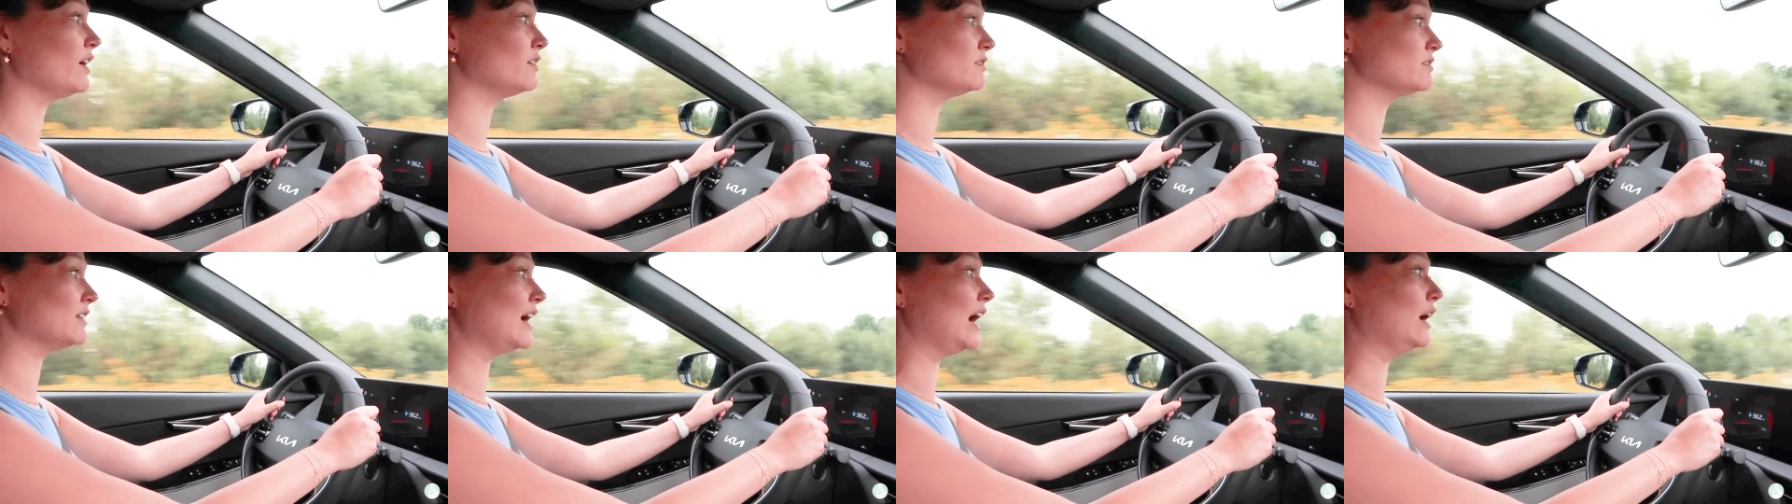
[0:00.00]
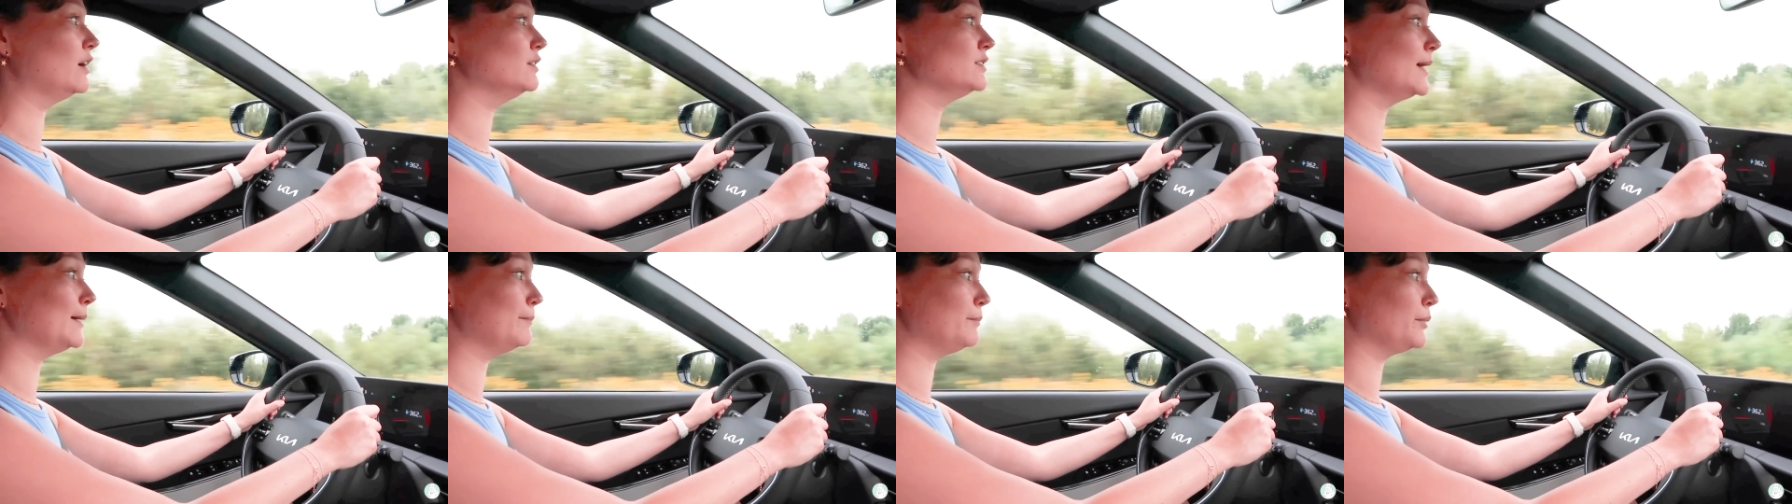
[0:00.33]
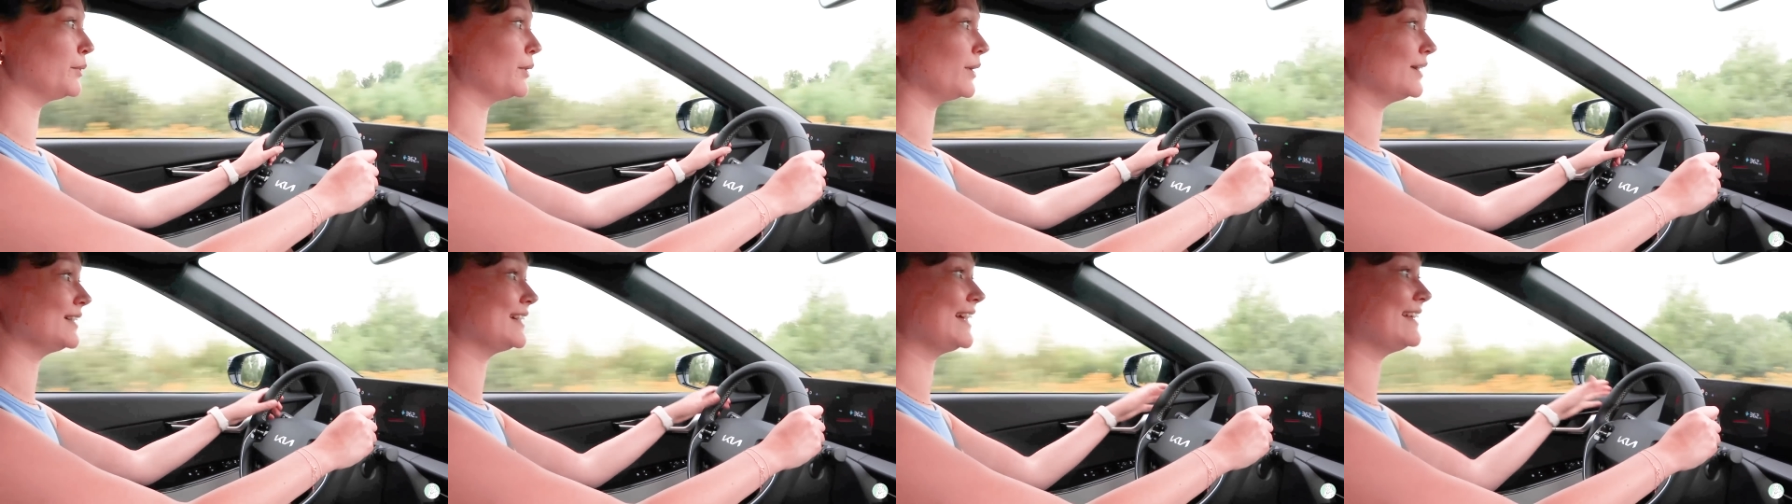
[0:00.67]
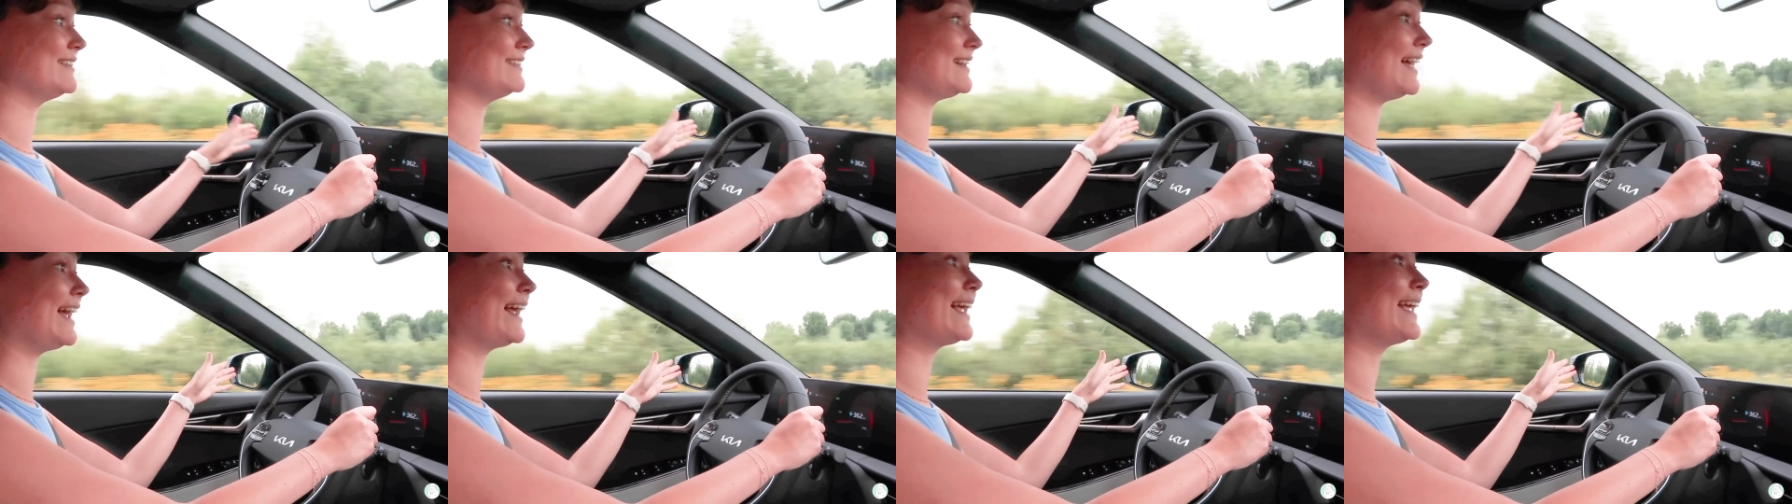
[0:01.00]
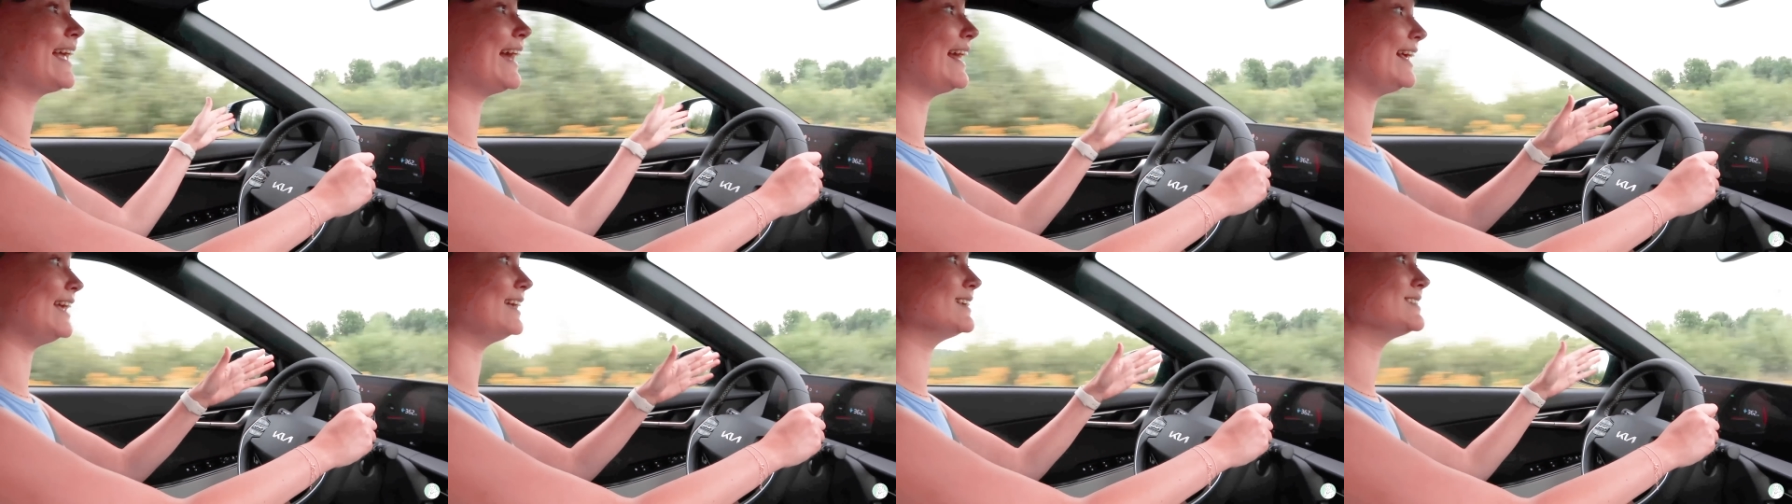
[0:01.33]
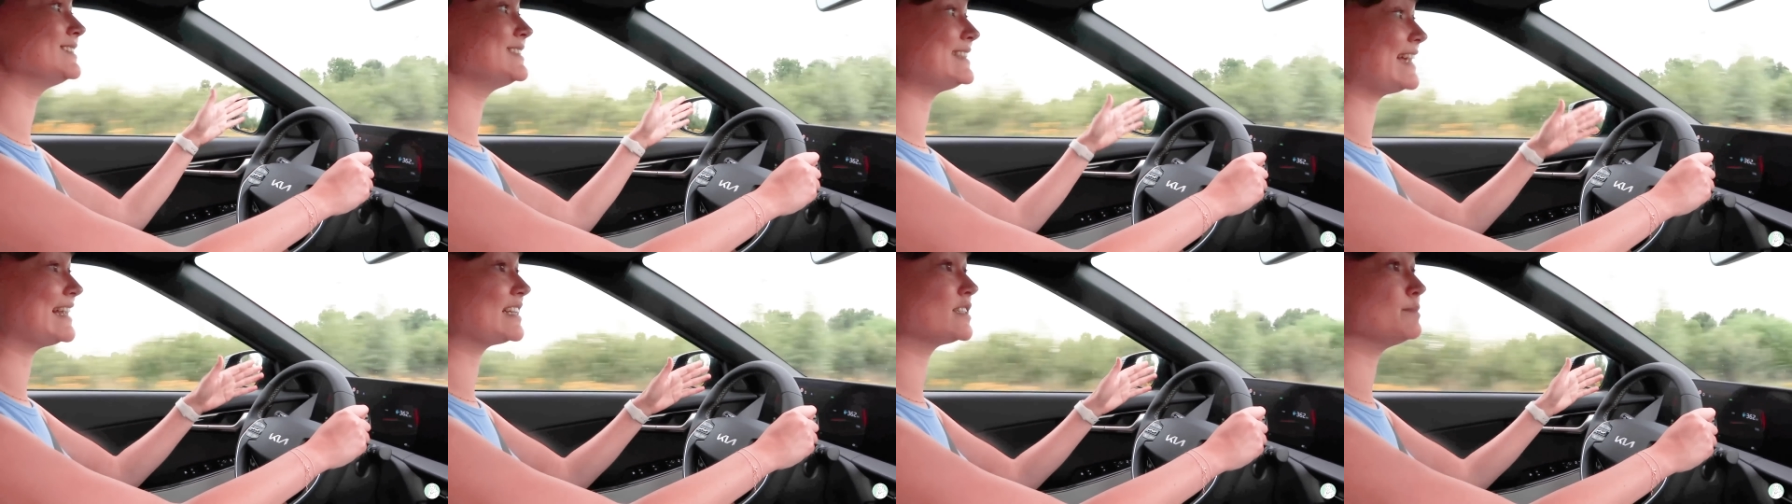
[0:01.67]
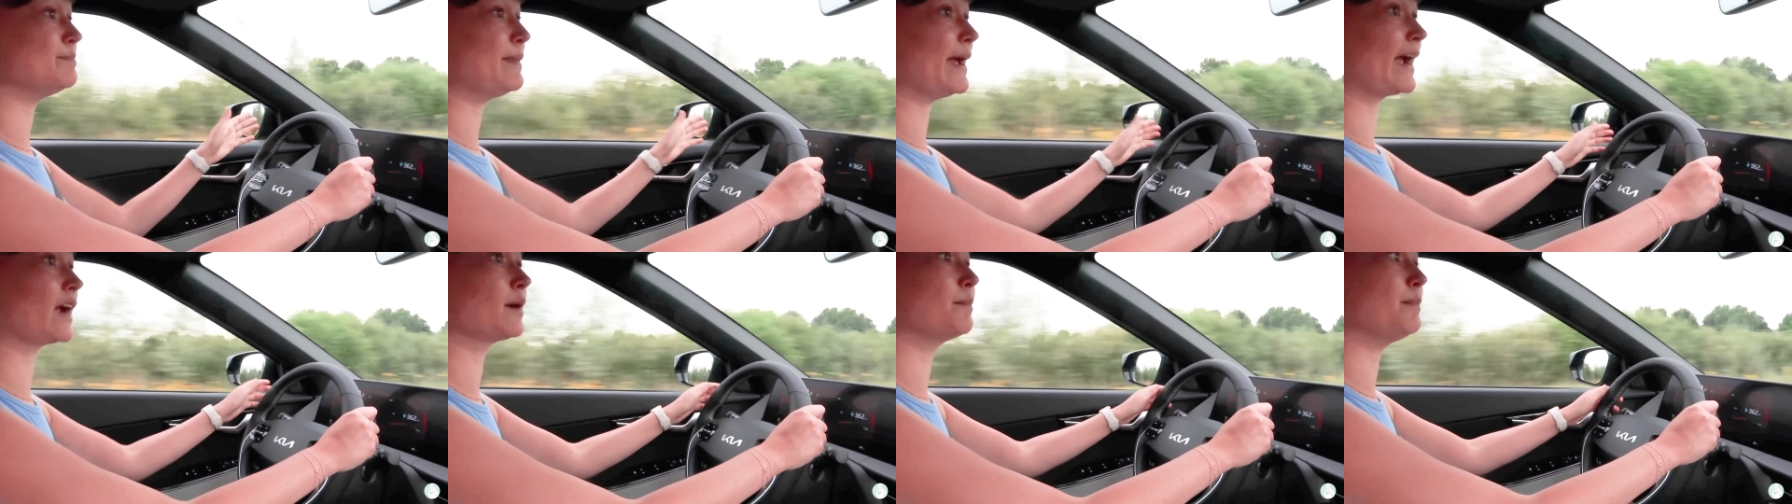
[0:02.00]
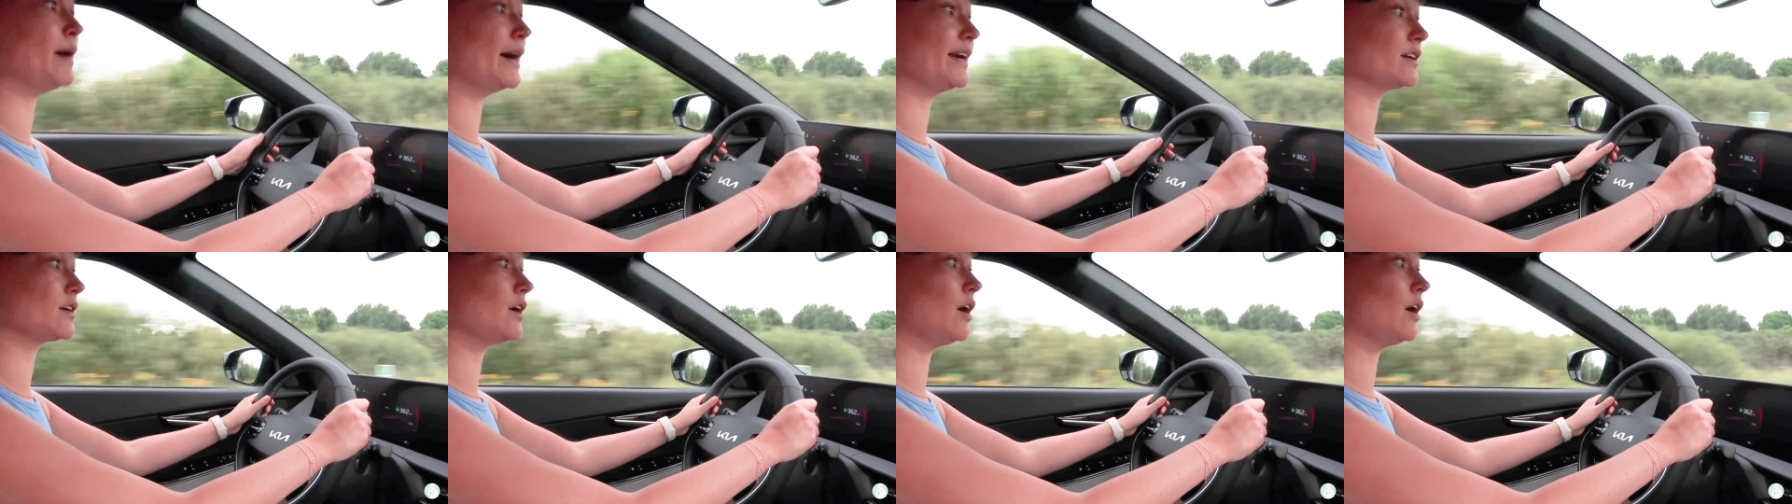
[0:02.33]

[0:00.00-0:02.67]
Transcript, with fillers: around a bird and then getting sent back by the